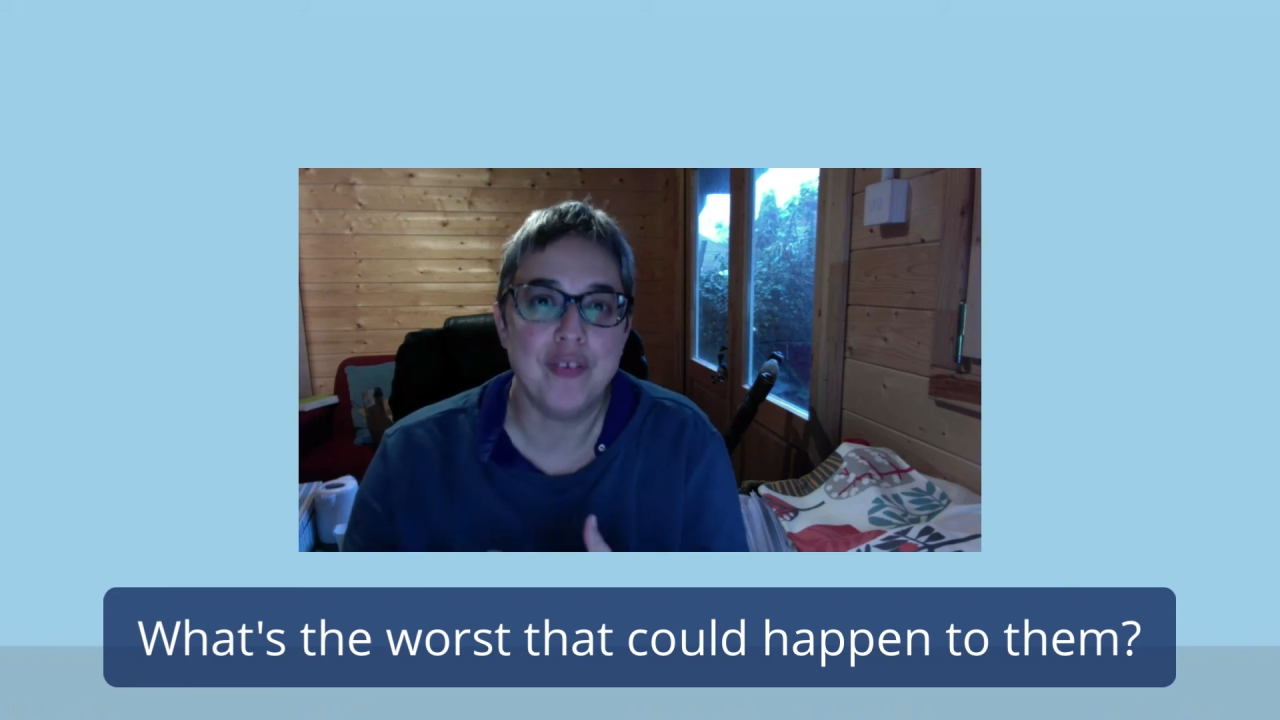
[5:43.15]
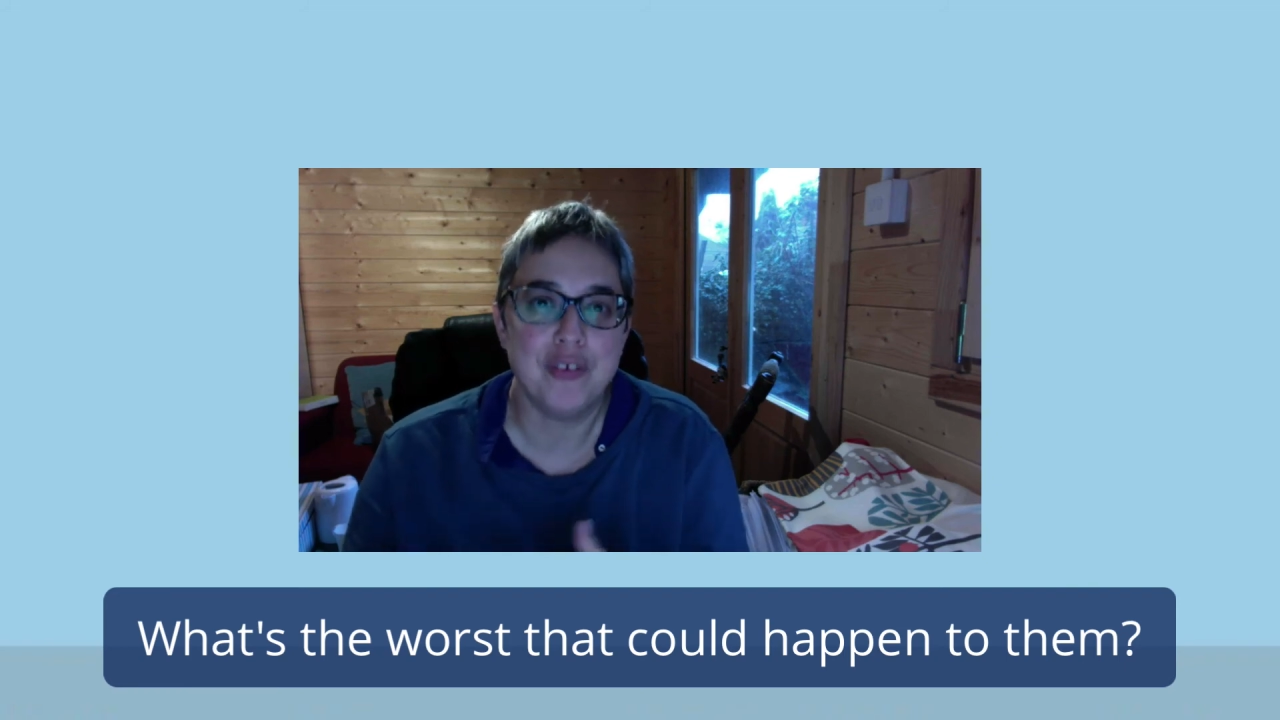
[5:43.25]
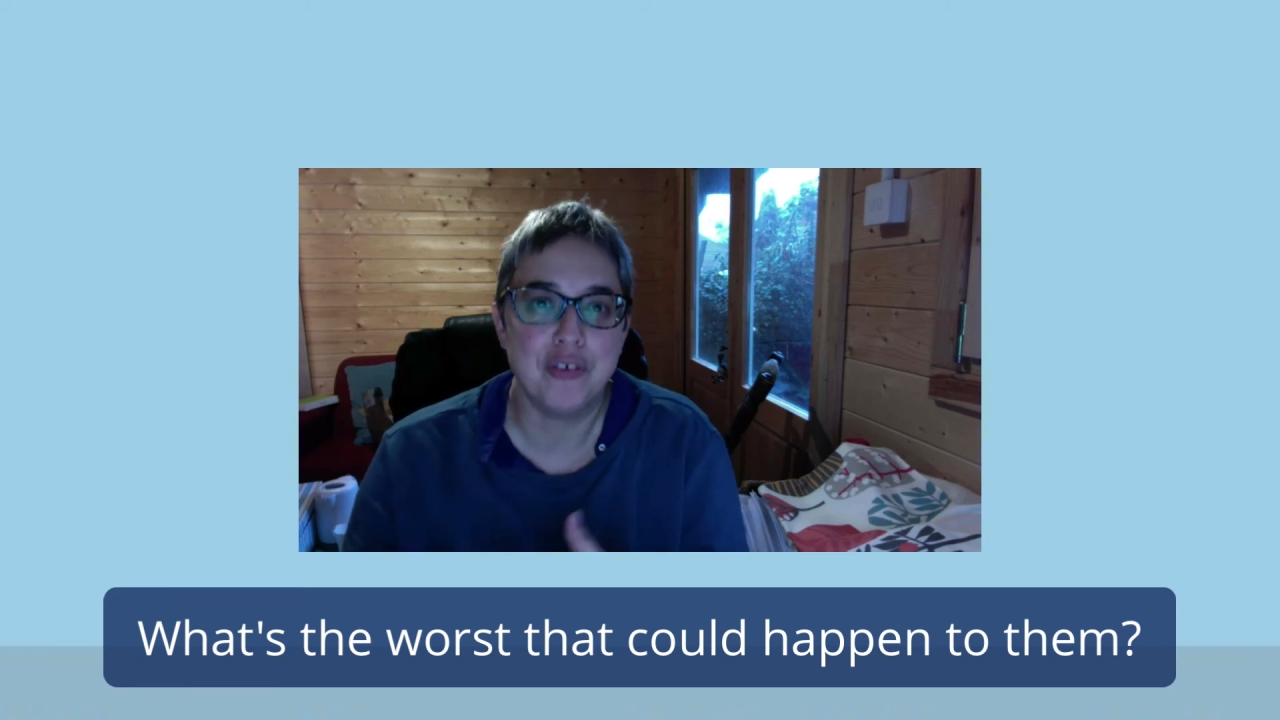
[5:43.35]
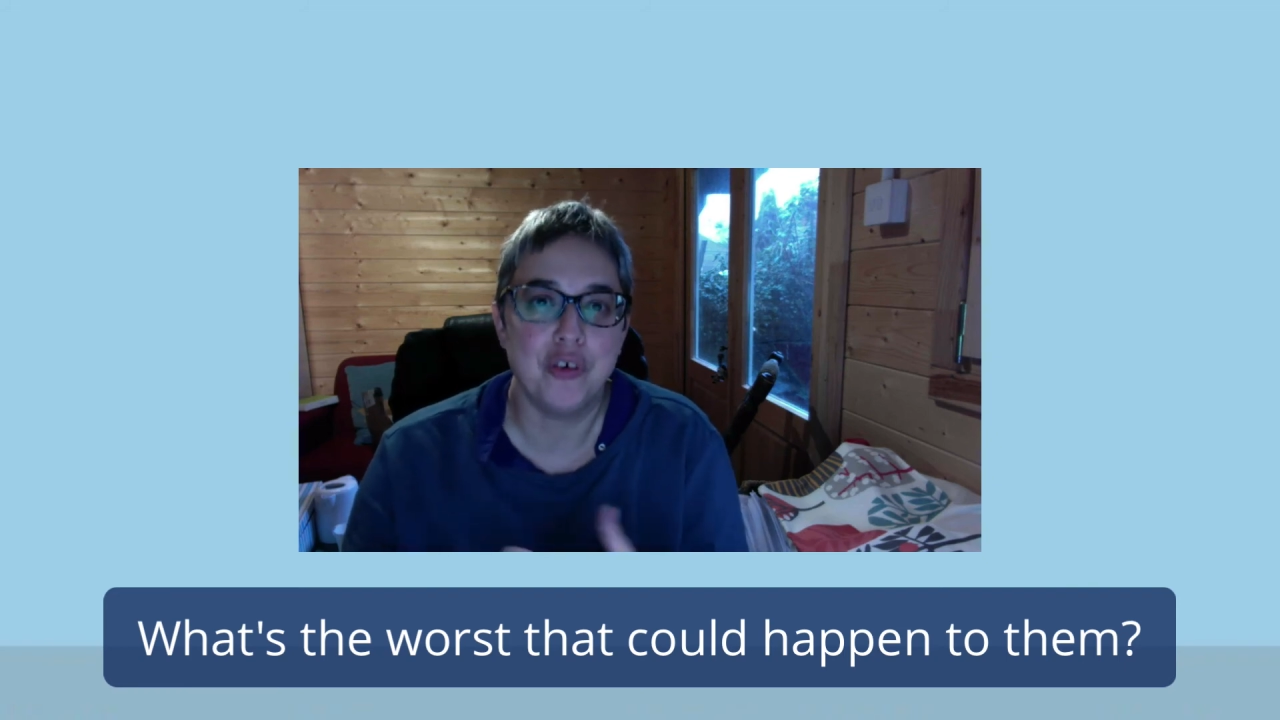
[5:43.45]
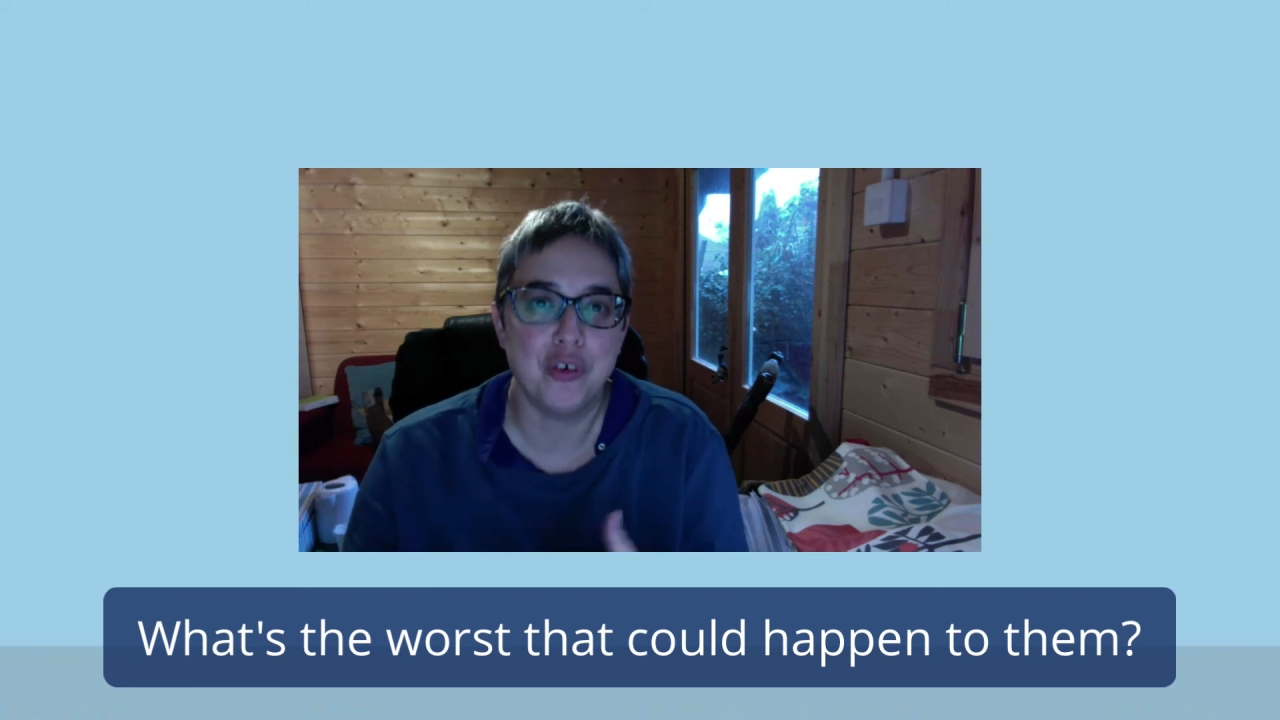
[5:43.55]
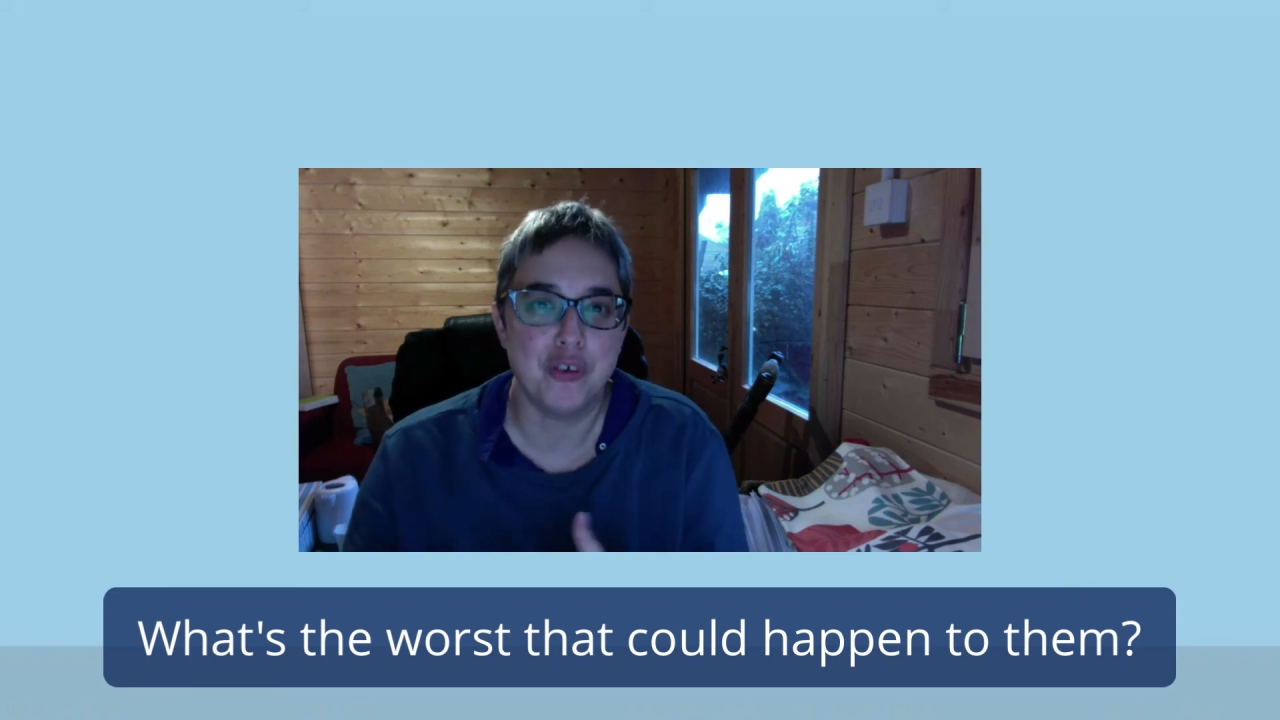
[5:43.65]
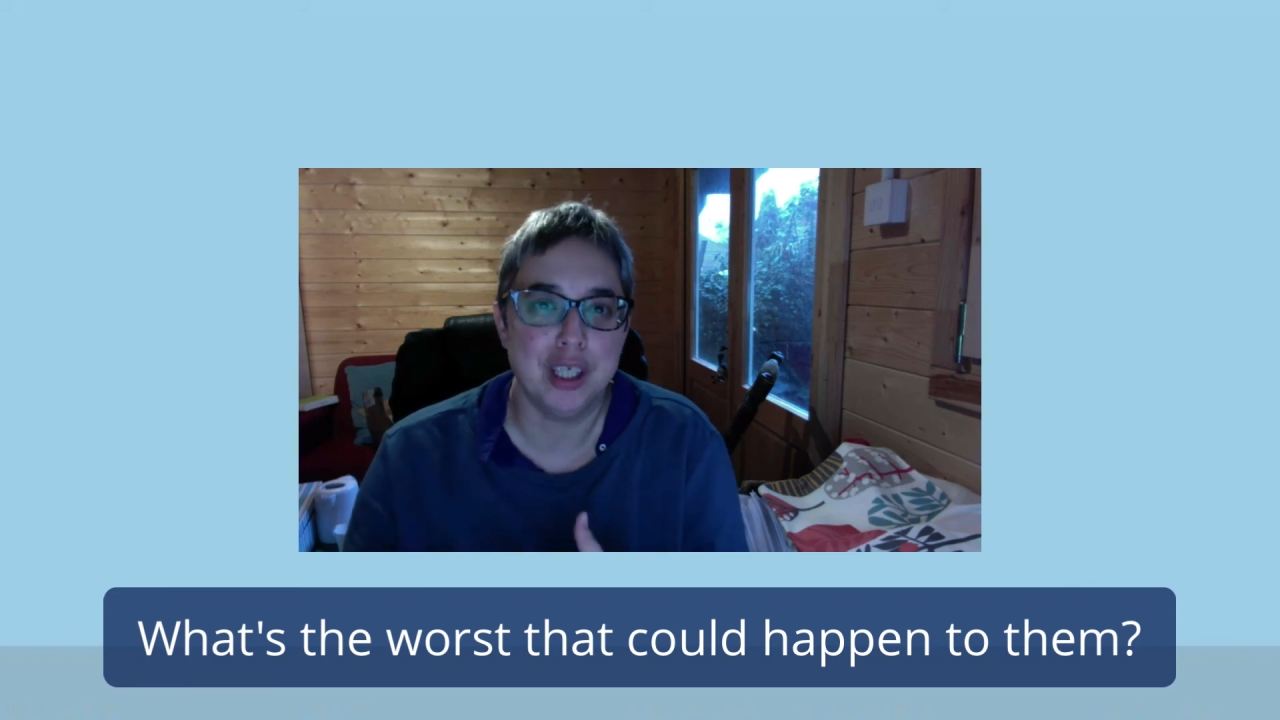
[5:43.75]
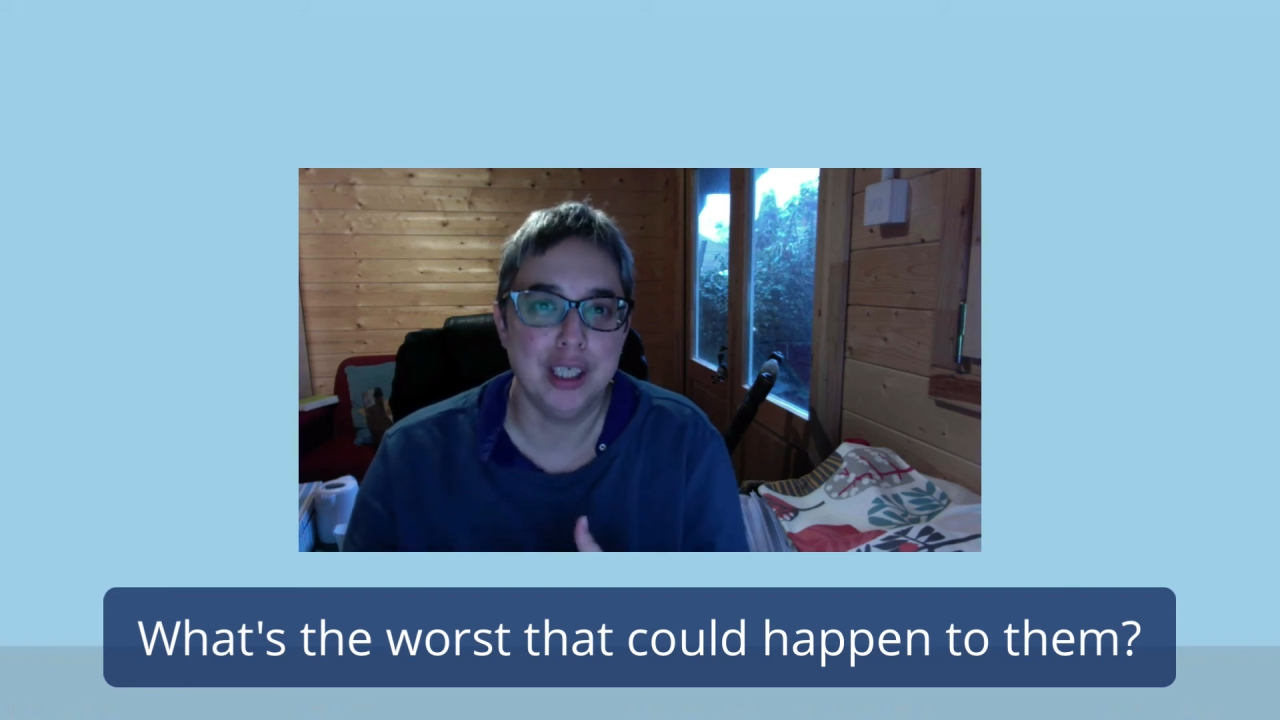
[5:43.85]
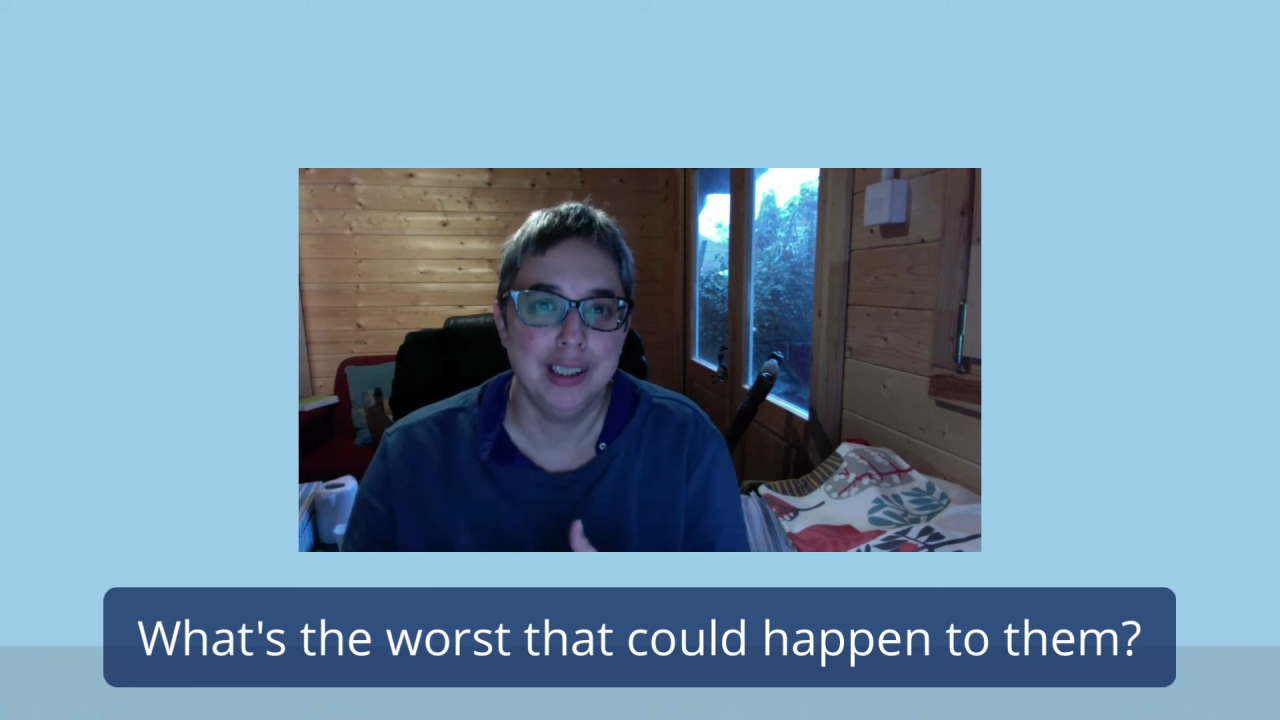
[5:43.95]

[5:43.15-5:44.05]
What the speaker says: the story.